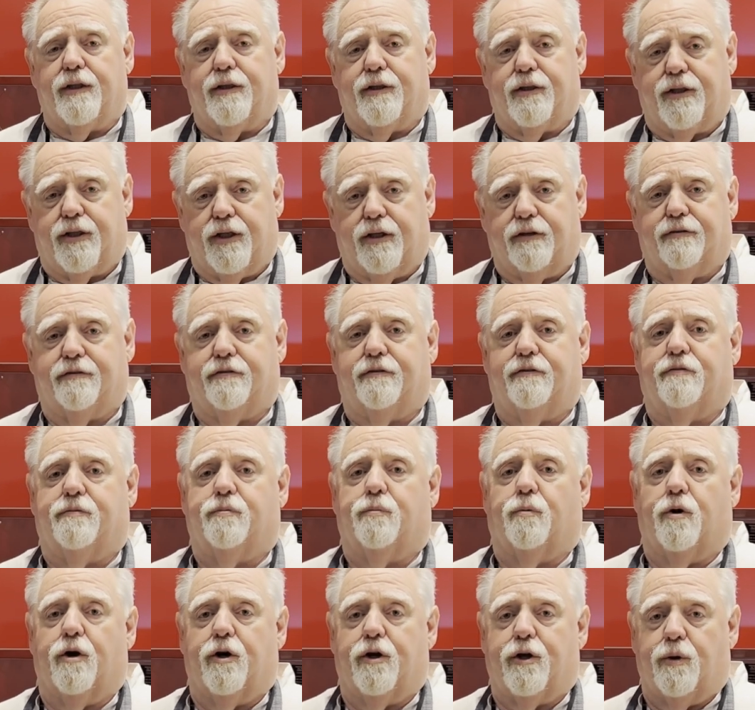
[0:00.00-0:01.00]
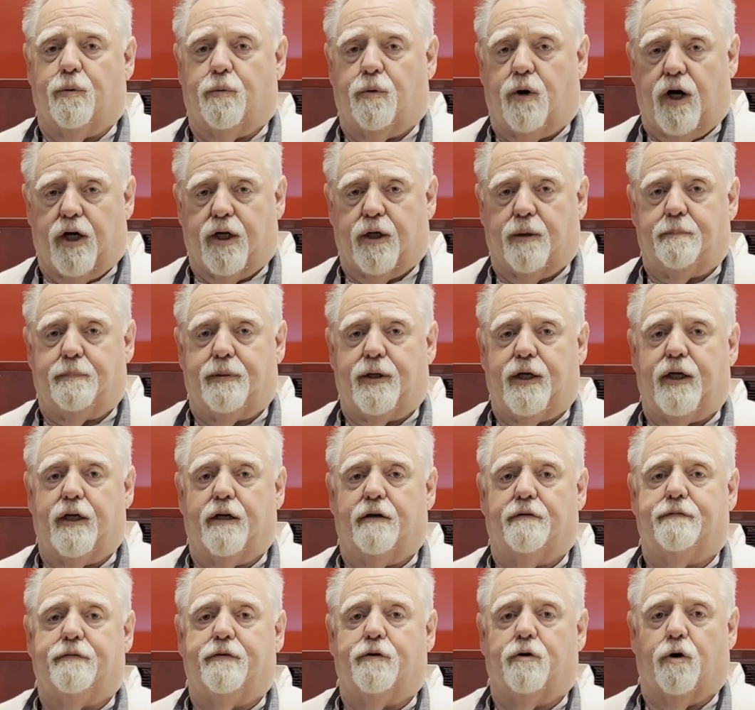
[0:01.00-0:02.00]
This is where you want to be
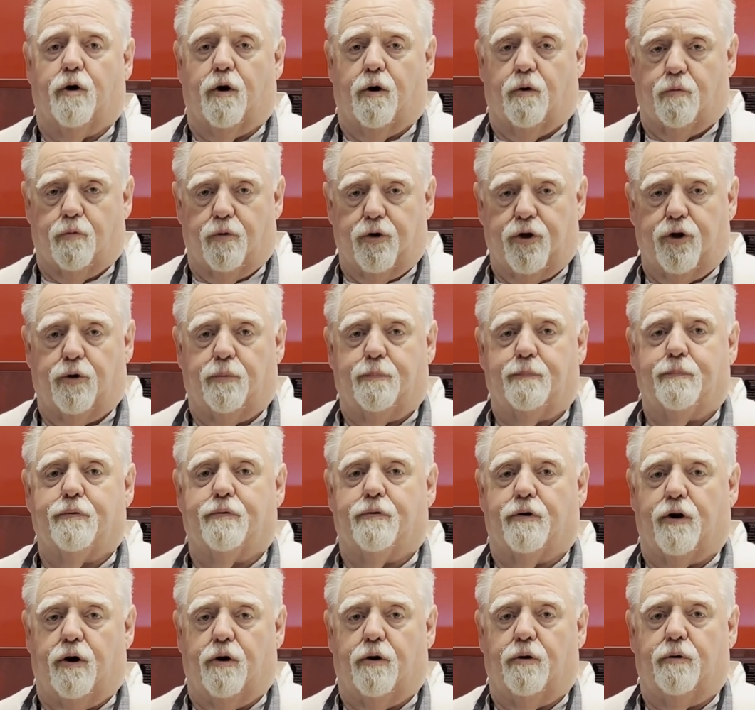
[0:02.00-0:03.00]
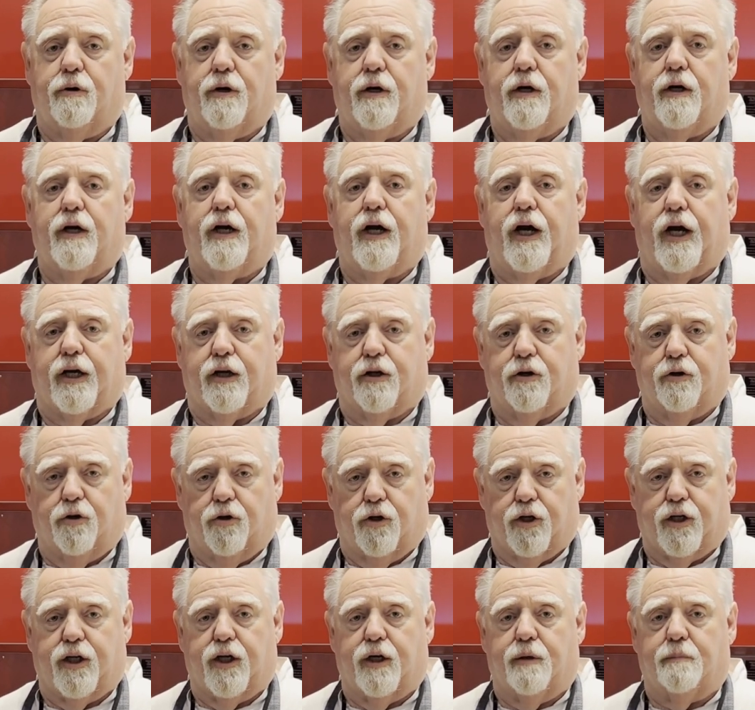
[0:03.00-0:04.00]
if you're a real pro at
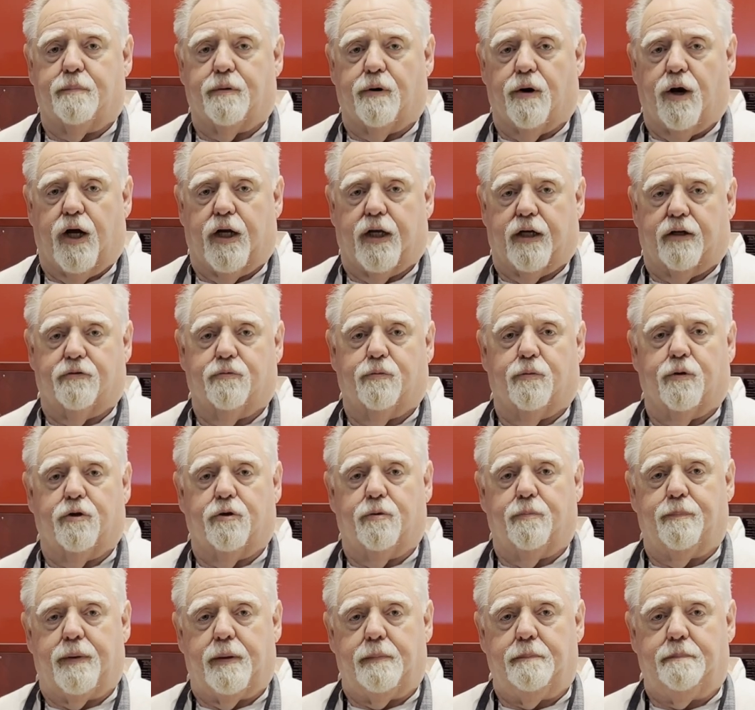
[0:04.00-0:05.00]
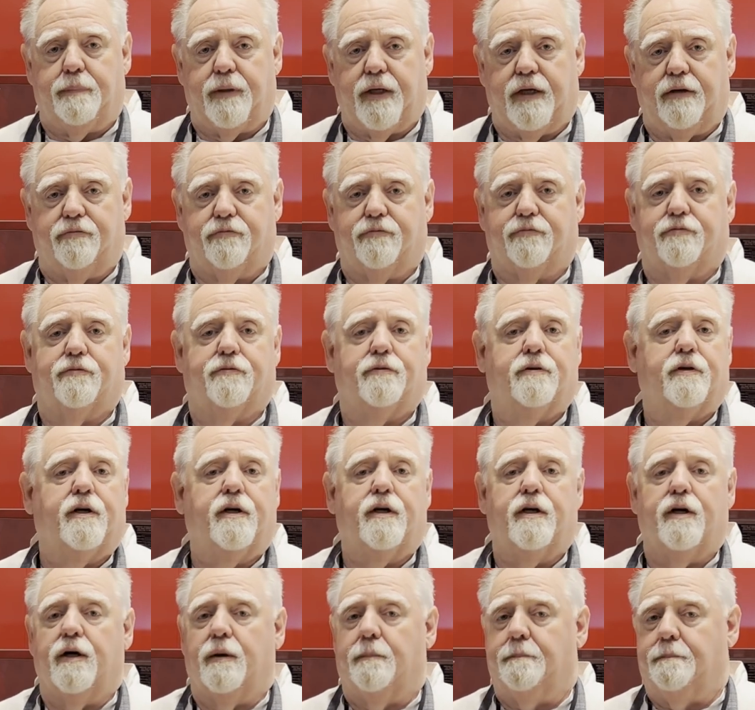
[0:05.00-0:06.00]
cooking products, whether it be beefs,
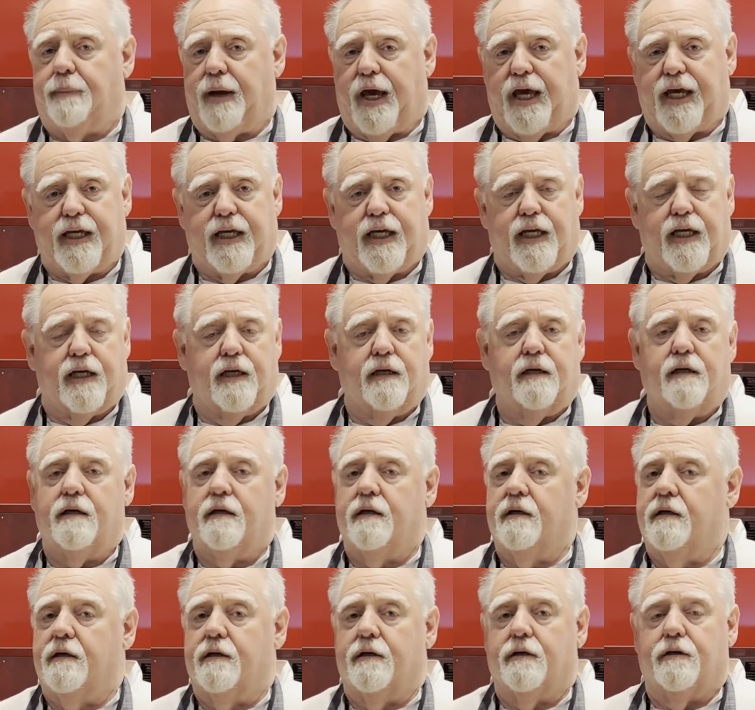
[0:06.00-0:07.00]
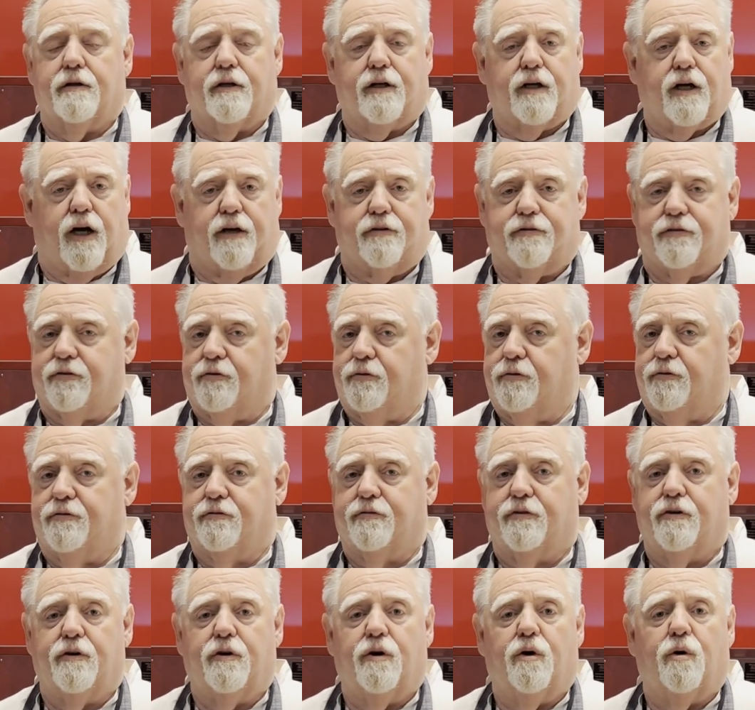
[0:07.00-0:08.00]
baking,
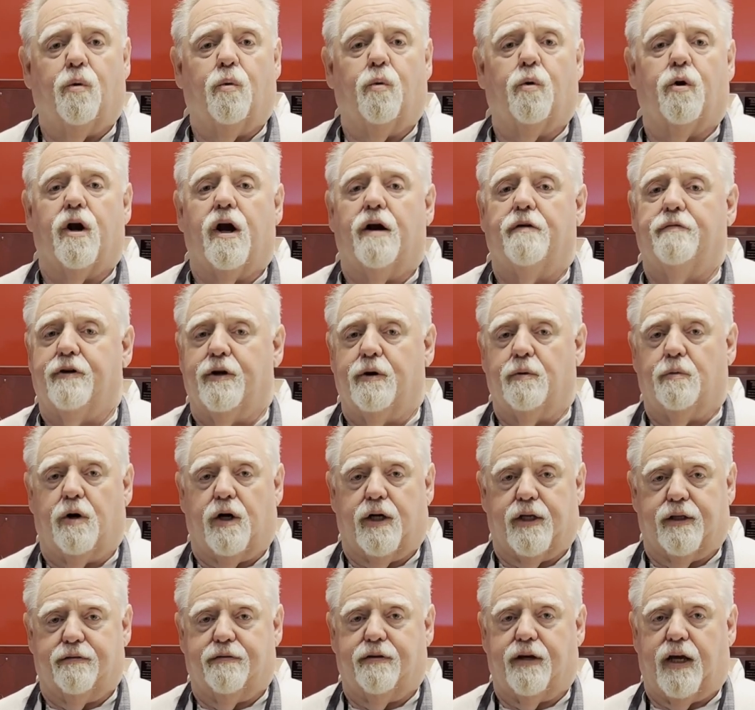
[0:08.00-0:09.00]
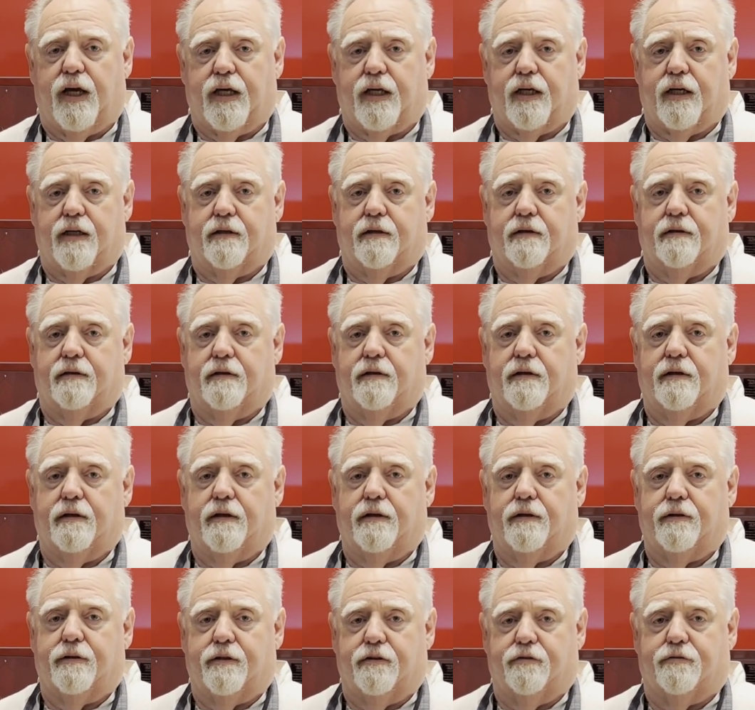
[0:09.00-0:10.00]
custards, wherever you want to take it,
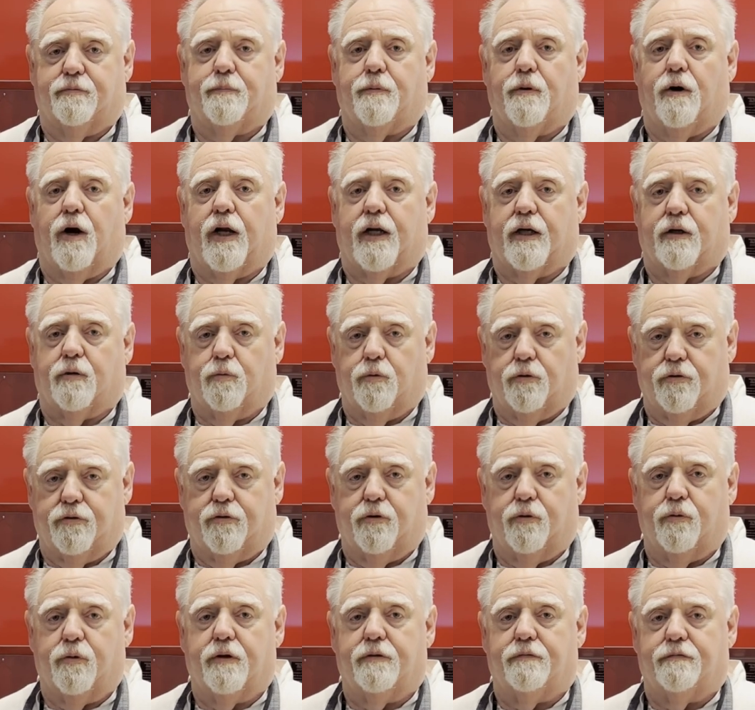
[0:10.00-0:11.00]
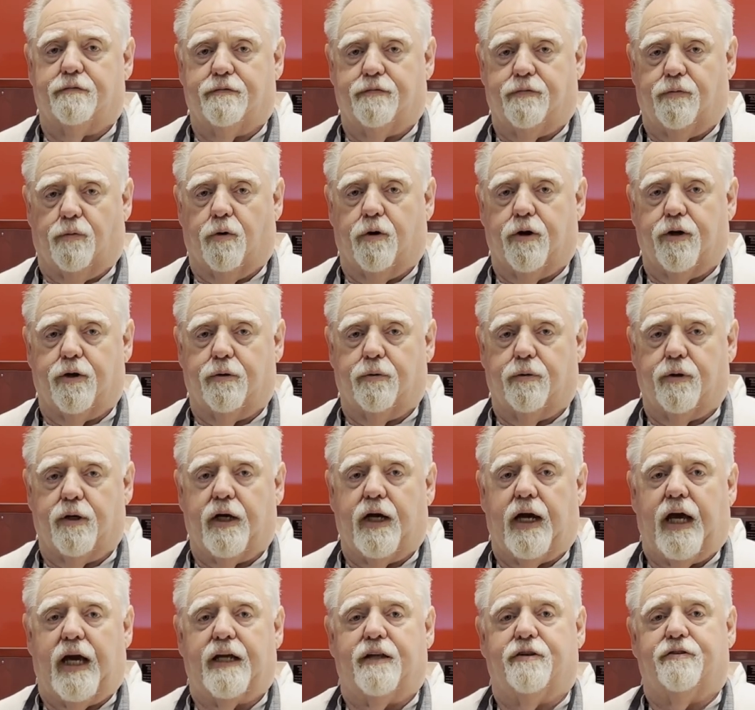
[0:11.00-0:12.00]
this product will do it for you,
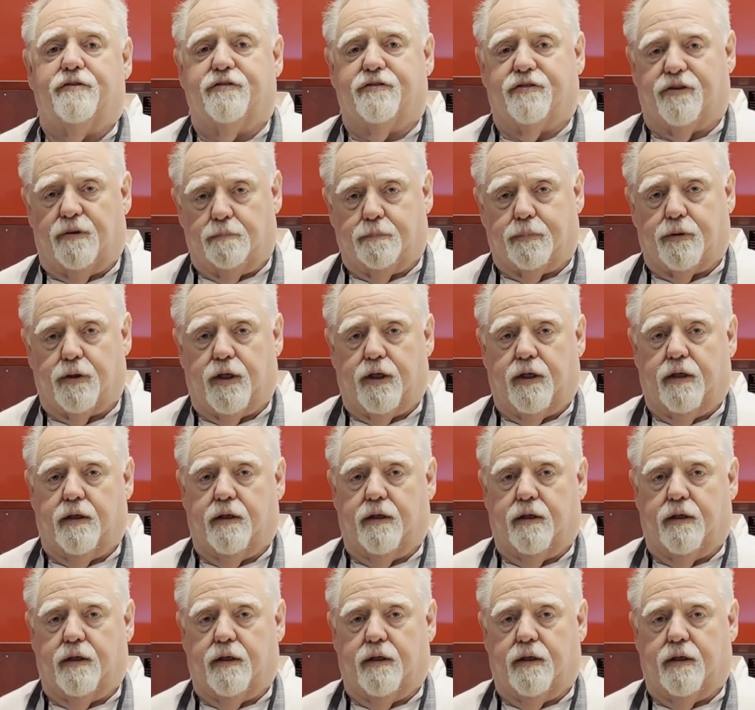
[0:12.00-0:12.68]
and simply.